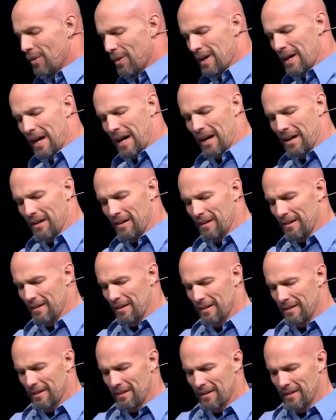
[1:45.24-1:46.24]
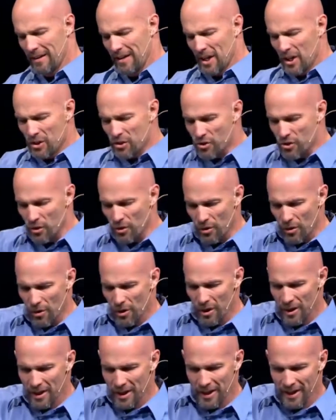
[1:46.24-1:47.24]
Wow
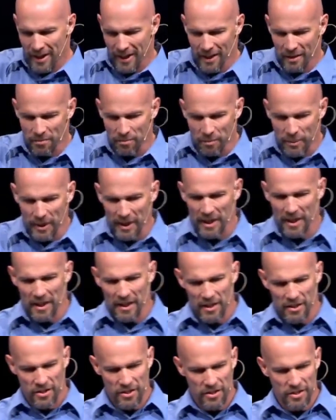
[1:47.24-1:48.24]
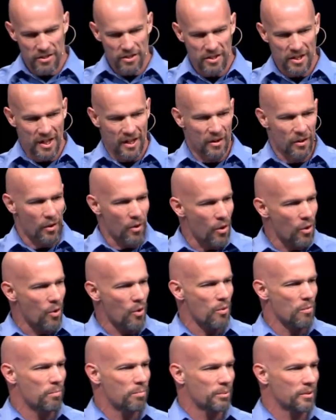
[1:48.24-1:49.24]
joy and peace and
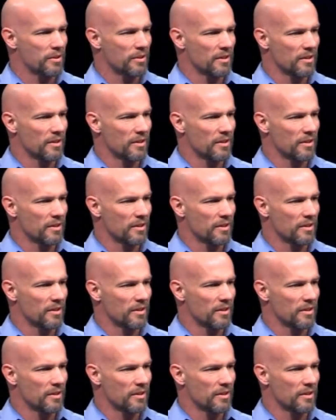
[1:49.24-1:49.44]
hope.